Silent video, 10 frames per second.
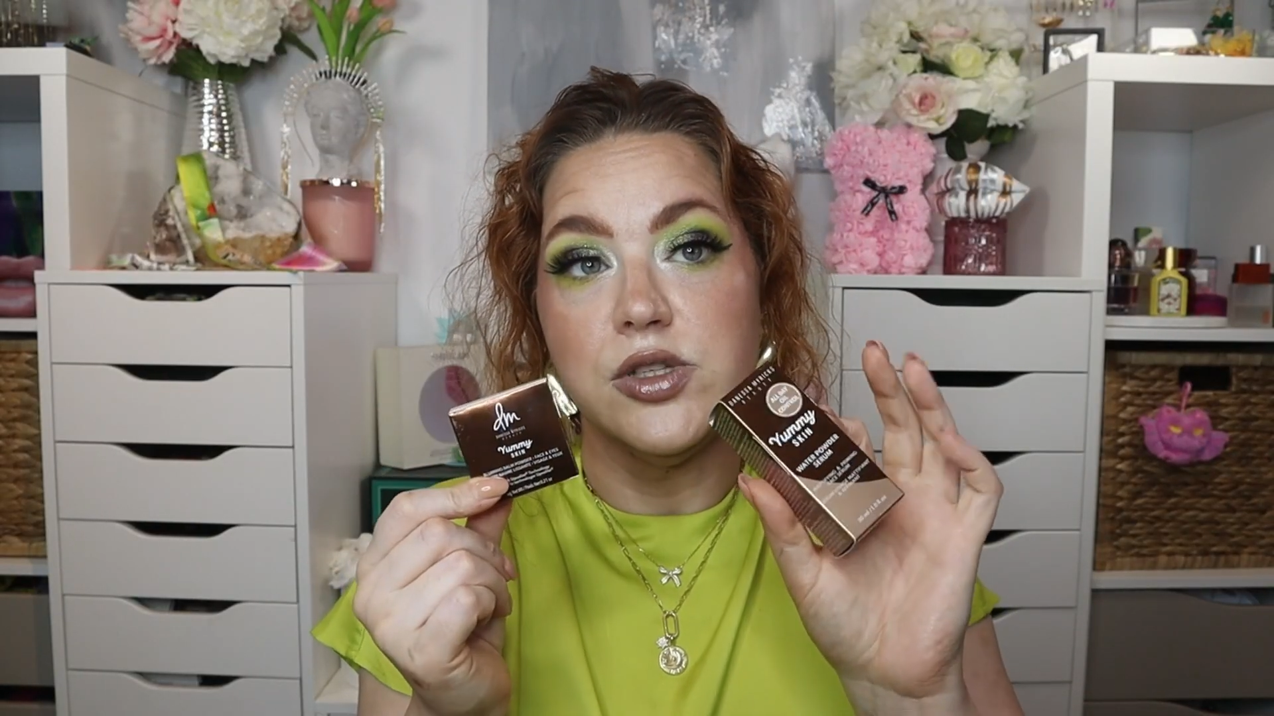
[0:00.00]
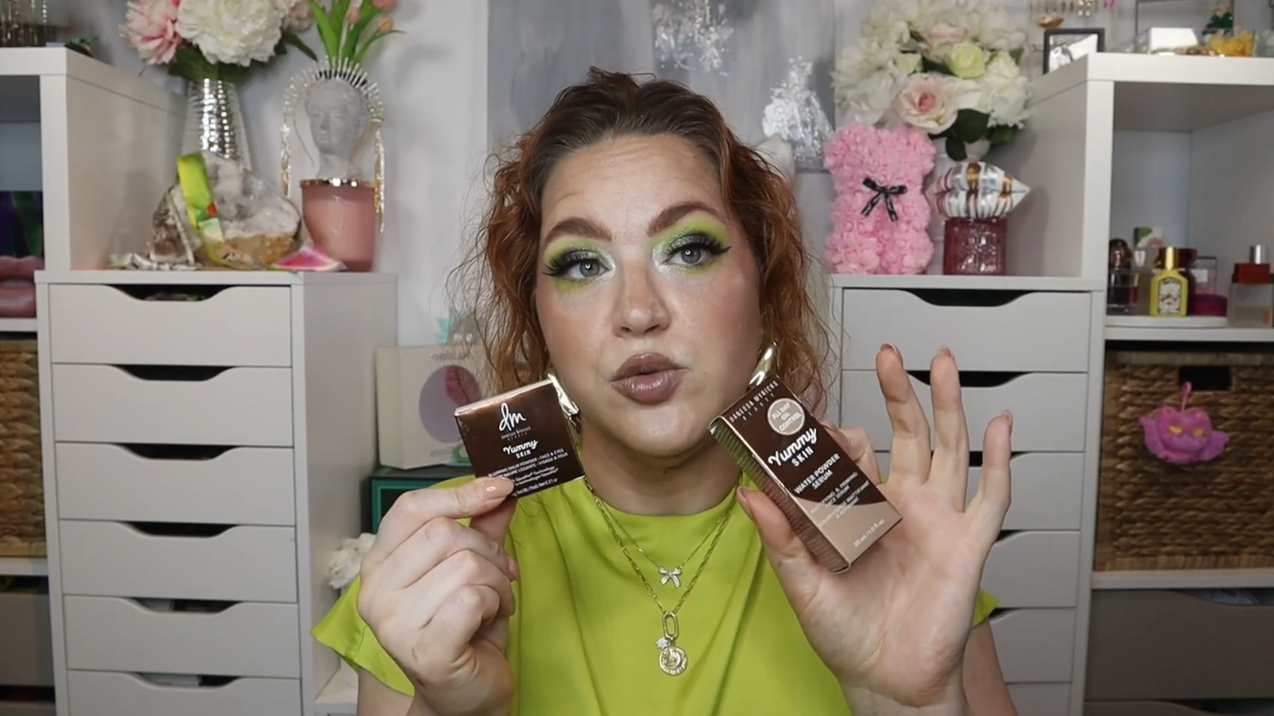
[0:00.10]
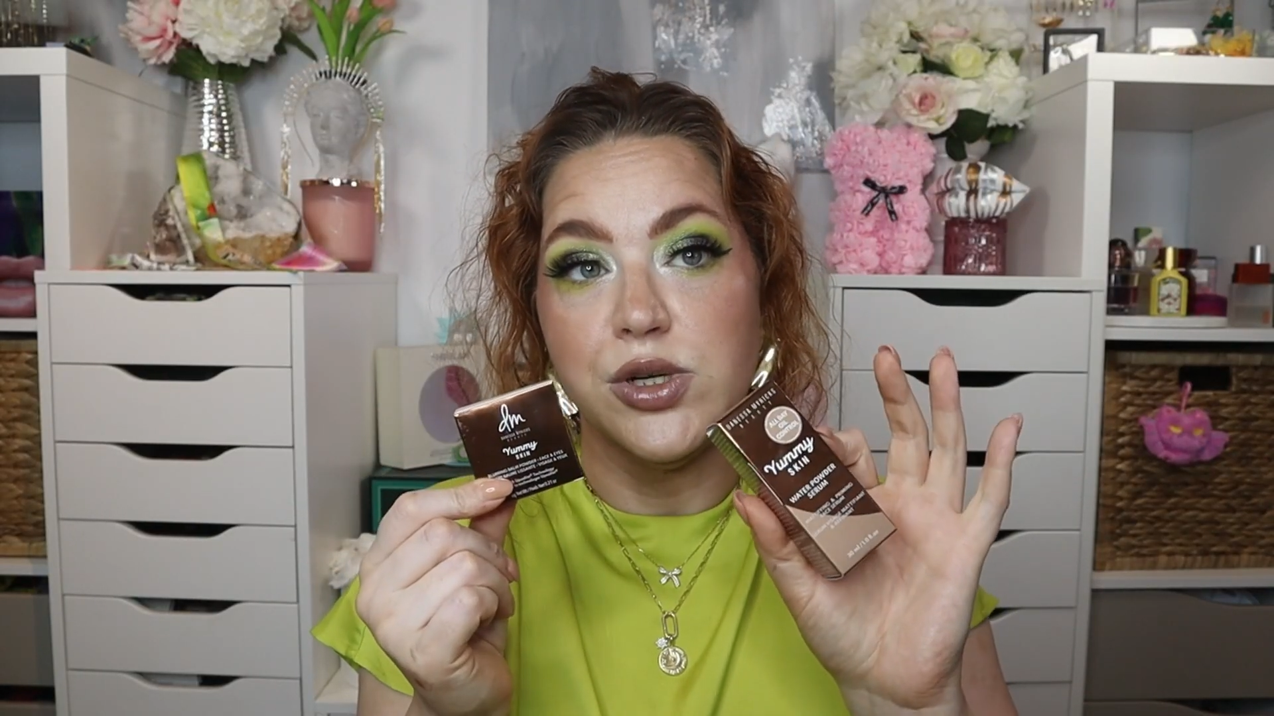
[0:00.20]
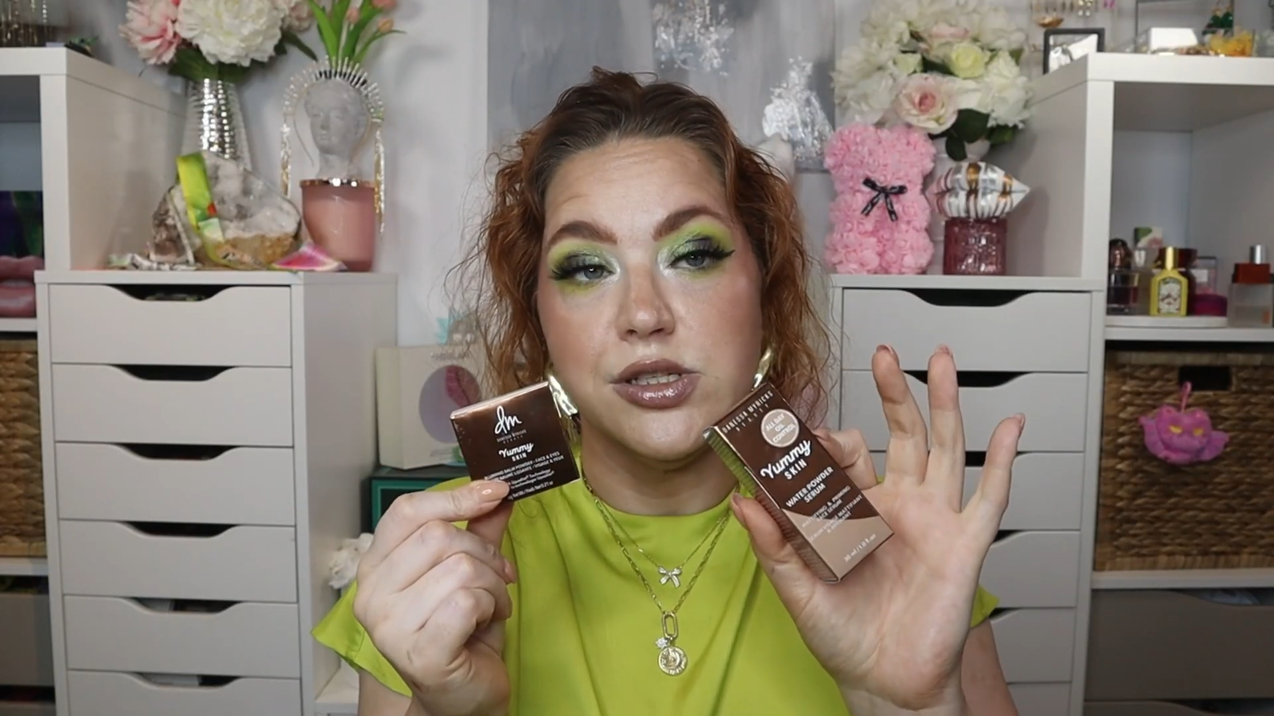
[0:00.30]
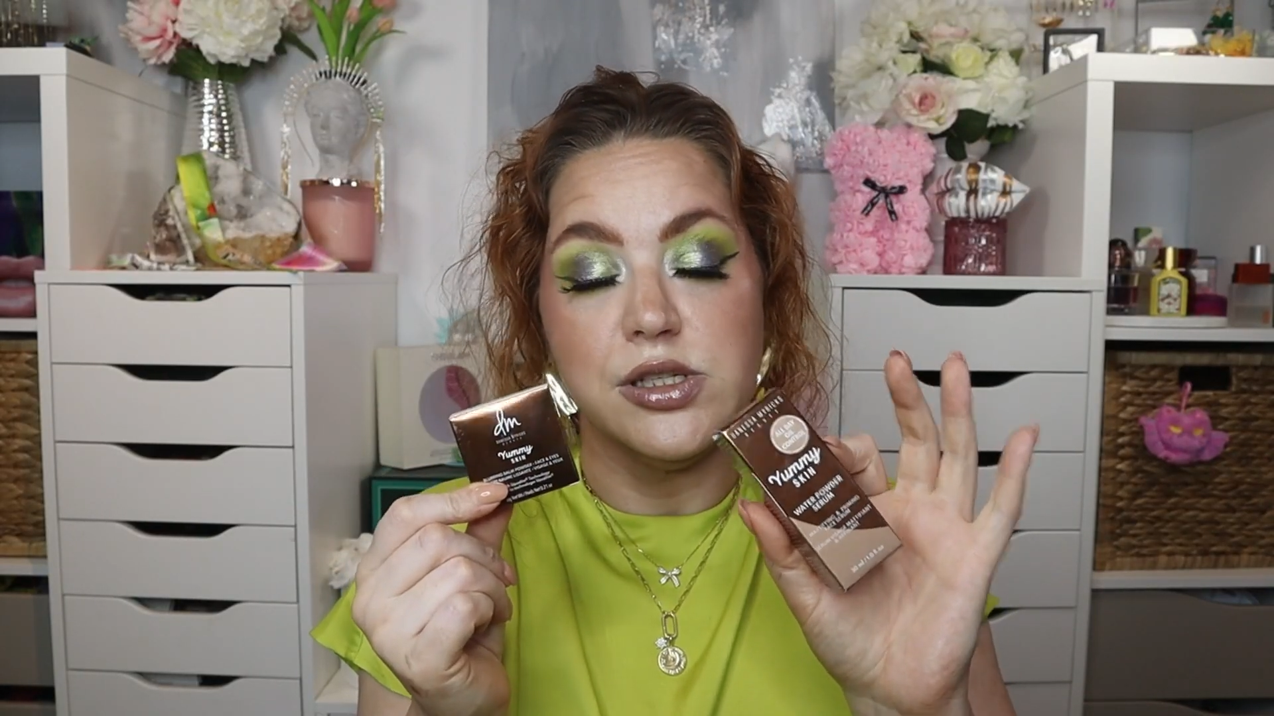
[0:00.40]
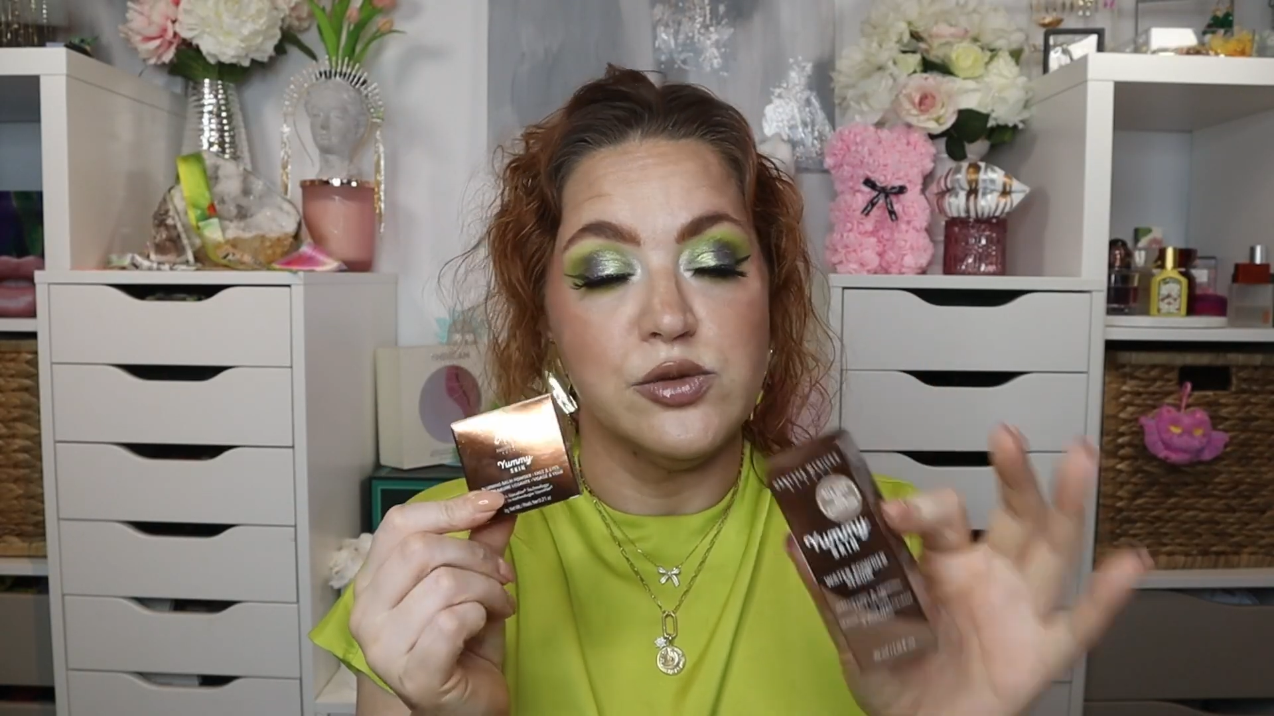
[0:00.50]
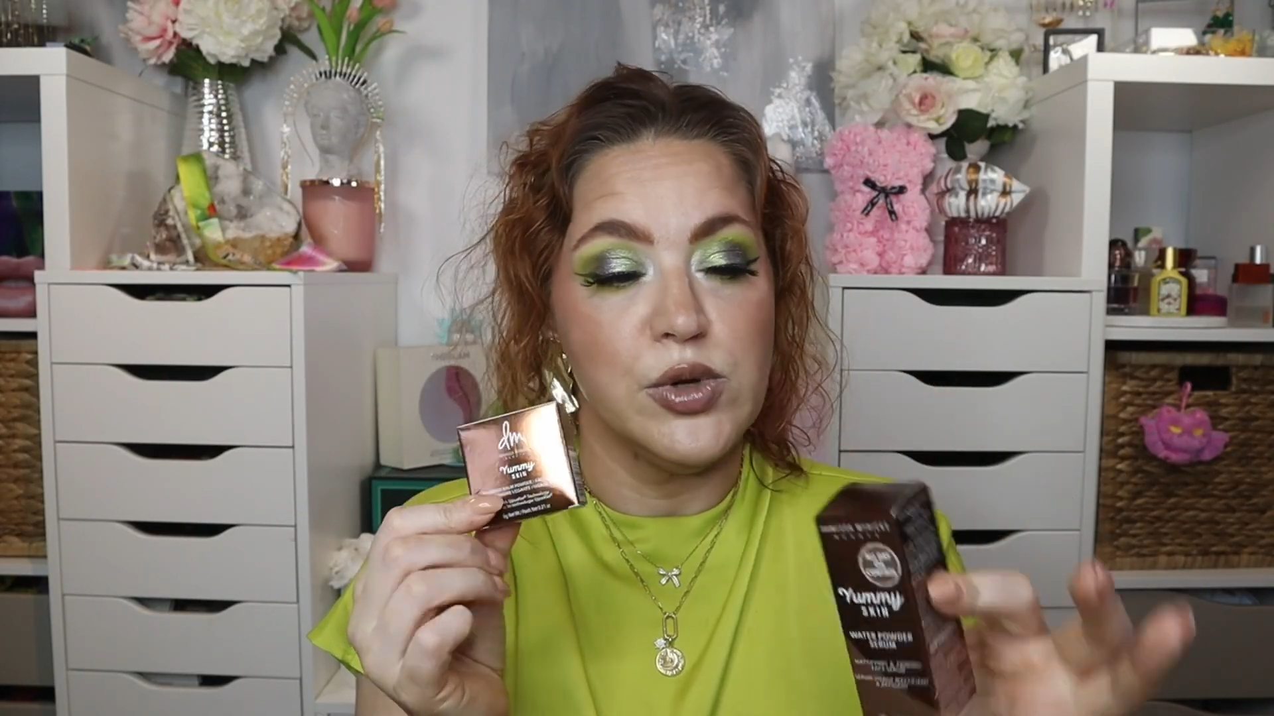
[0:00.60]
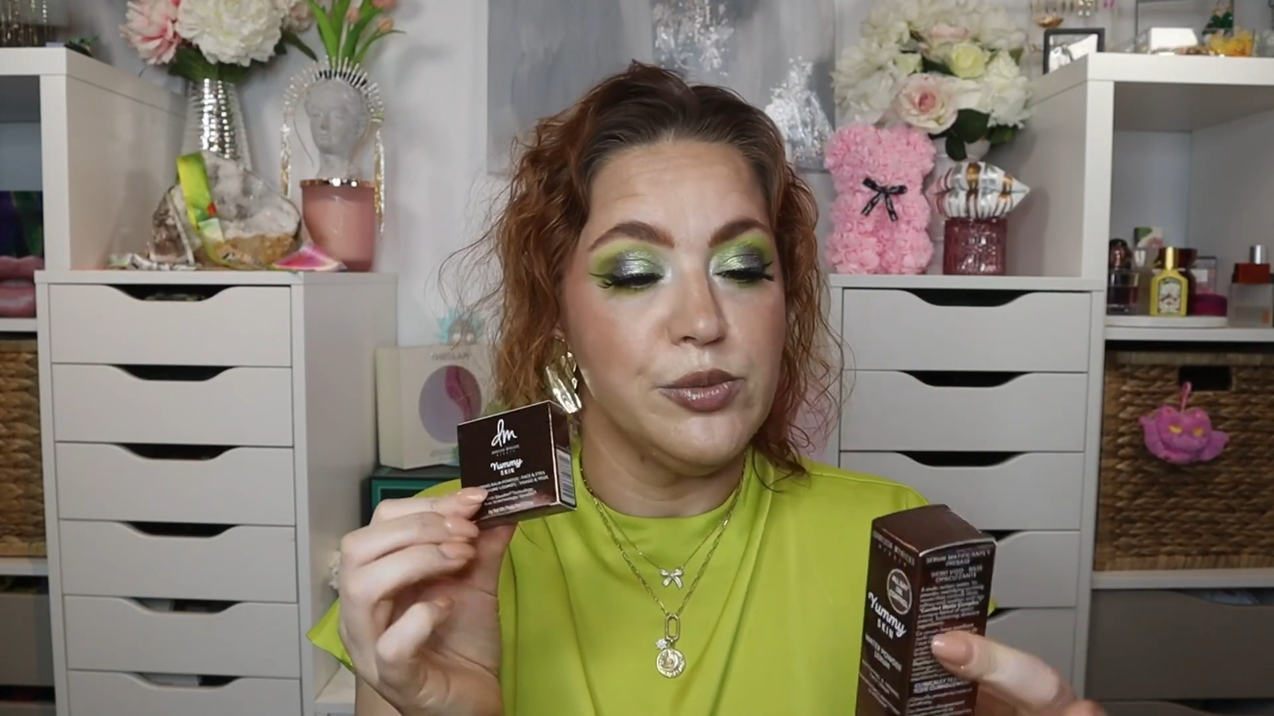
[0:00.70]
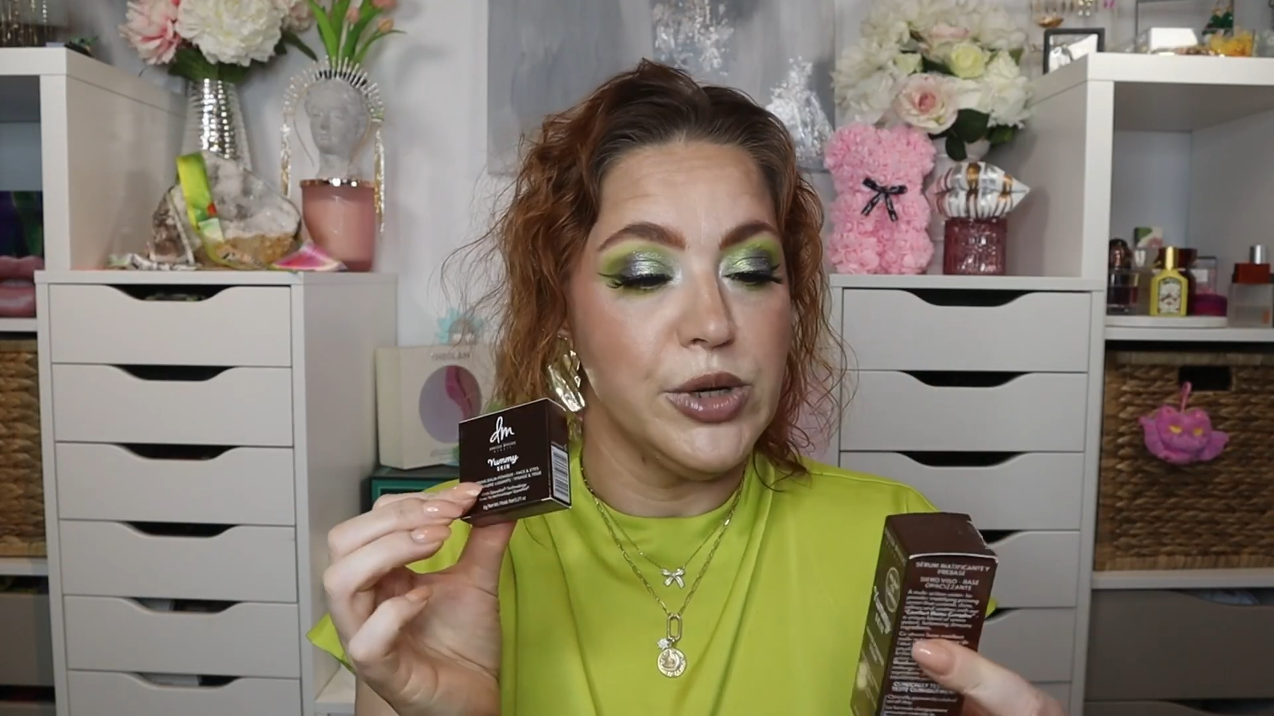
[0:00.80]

This one is as well,